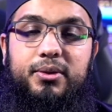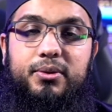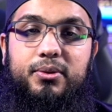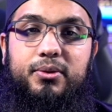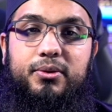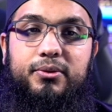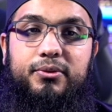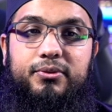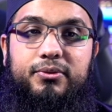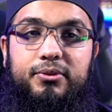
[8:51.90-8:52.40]
you
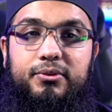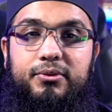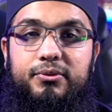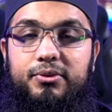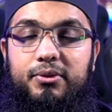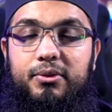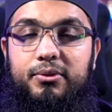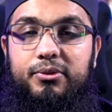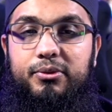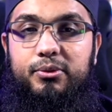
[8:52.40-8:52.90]
know,
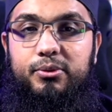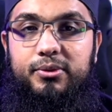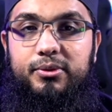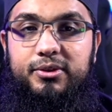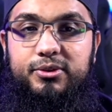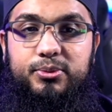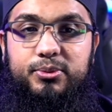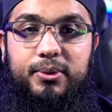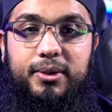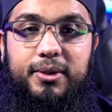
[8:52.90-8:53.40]
through
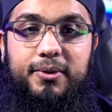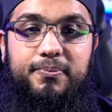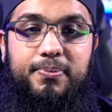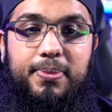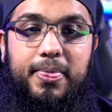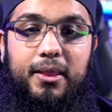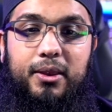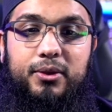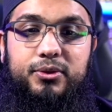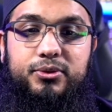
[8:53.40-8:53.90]
this way.
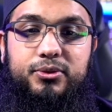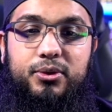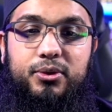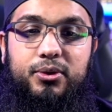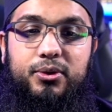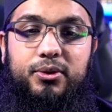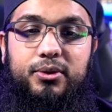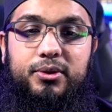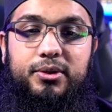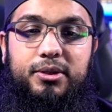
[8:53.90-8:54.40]

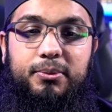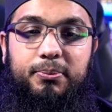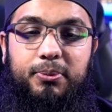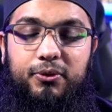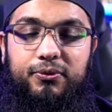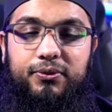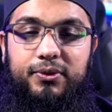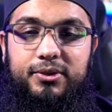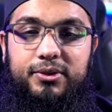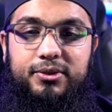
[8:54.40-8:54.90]
So the
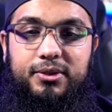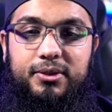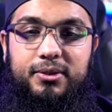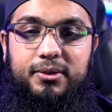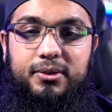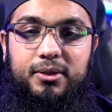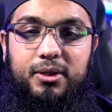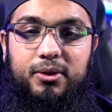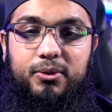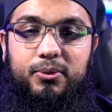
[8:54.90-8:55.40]
Prophet
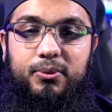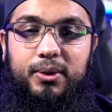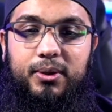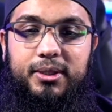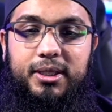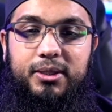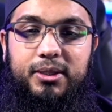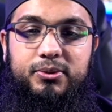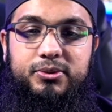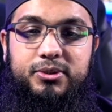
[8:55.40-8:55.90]
sallallahu
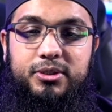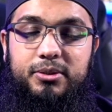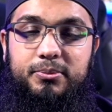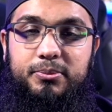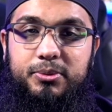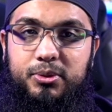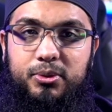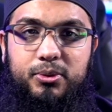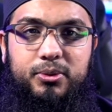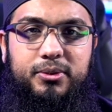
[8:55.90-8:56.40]
alaihi
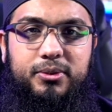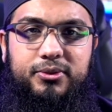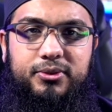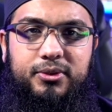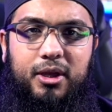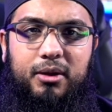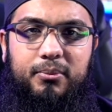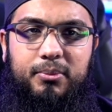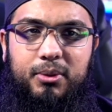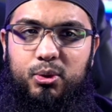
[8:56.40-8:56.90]
wasallam told the
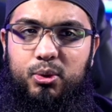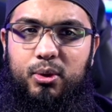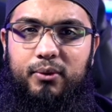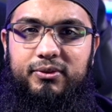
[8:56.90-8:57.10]
Sahaba,